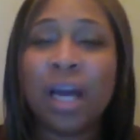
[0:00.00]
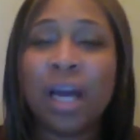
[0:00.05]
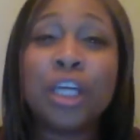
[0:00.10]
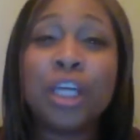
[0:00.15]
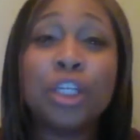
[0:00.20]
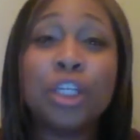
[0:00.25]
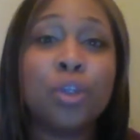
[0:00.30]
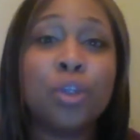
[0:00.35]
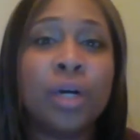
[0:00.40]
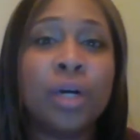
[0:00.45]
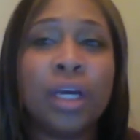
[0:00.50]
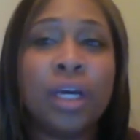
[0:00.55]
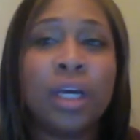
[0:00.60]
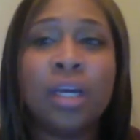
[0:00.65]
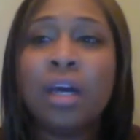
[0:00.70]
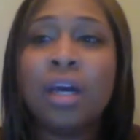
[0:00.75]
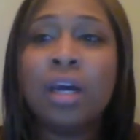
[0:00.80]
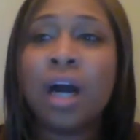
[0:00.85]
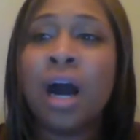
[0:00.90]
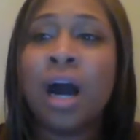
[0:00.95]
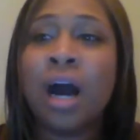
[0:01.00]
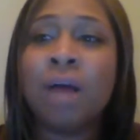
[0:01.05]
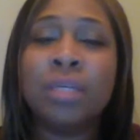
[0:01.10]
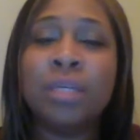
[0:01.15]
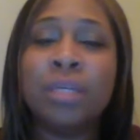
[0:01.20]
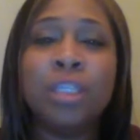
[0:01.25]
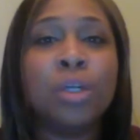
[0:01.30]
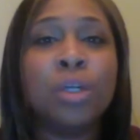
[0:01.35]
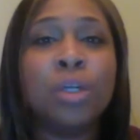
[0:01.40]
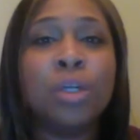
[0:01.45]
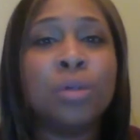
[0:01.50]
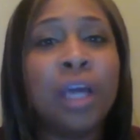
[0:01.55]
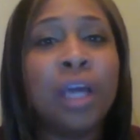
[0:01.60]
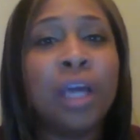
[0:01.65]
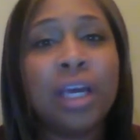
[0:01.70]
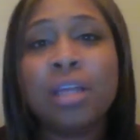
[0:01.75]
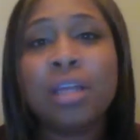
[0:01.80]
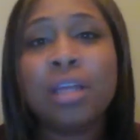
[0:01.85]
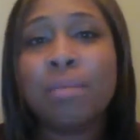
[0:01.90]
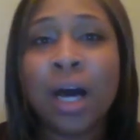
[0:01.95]
I enjoy
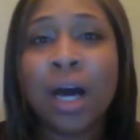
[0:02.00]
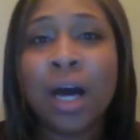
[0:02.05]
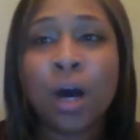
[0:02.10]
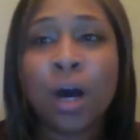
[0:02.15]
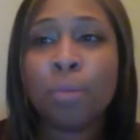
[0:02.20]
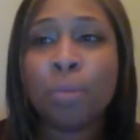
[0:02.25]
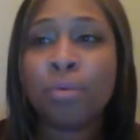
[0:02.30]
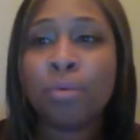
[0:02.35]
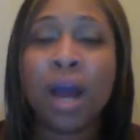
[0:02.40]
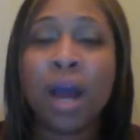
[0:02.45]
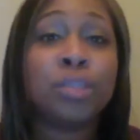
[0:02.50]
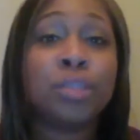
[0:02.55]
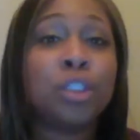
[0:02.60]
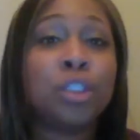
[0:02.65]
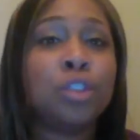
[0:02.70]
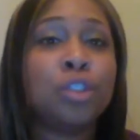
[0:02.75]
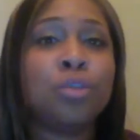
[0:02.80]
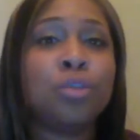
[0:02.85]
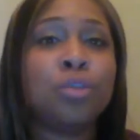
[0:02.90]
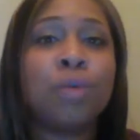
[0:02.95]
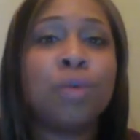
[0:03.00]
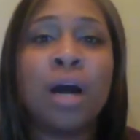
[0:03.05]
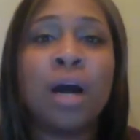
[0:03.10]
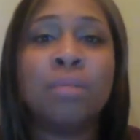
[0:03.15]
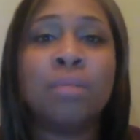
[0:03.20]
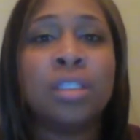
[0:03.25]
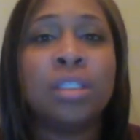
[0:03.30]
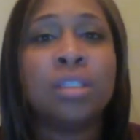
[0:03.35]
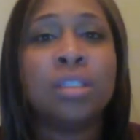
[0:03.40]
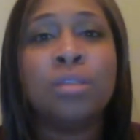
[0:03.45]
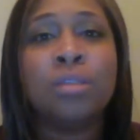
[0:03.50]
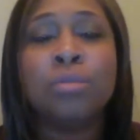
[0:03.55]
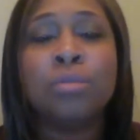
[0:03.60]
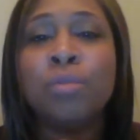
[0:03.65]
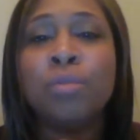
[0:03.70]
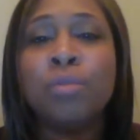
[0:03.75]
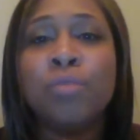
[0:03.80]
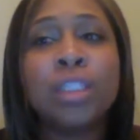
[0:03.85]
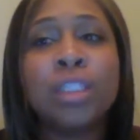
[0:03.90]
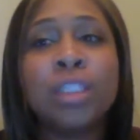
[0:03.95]
taking them out perhaps to
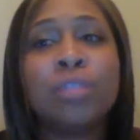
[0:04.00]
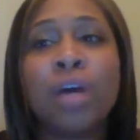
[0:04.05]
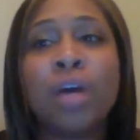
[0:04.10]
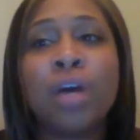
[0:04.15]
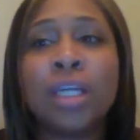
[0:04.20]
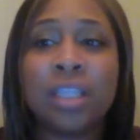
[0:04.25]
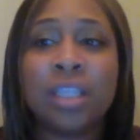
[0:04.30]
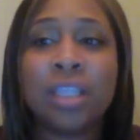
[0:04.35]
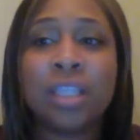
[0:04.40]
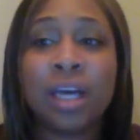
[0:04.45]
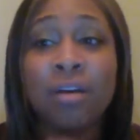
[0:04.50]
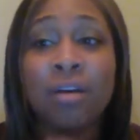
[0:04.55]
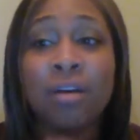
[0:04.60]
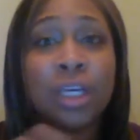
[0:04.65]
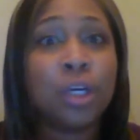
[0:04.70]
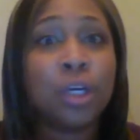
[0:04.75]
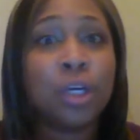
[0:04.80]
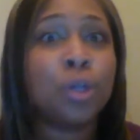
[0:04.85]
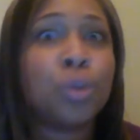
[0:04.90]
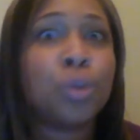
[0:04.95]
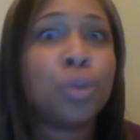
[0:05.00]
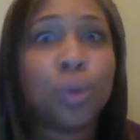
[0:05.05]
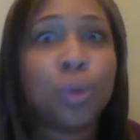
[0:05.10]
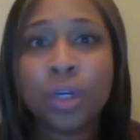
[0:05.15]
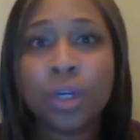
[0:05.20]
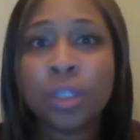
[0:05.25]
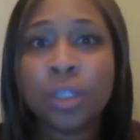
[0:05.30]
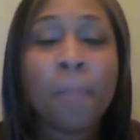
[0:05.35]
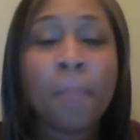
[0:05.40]
restaurants that are geared towards